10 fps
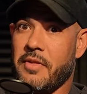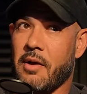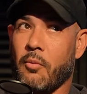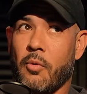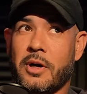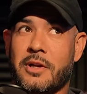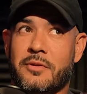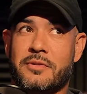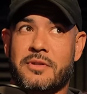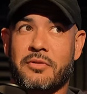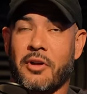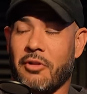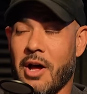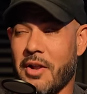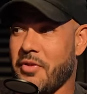that we're going to do a
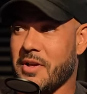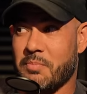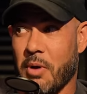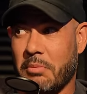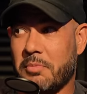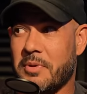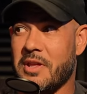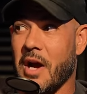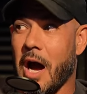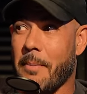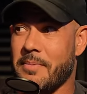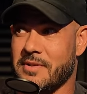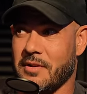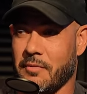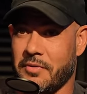lot of things probably the
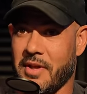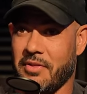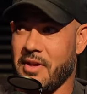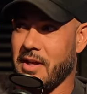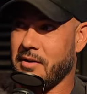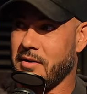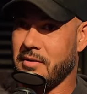opposite yeah, of what they completely think. Completely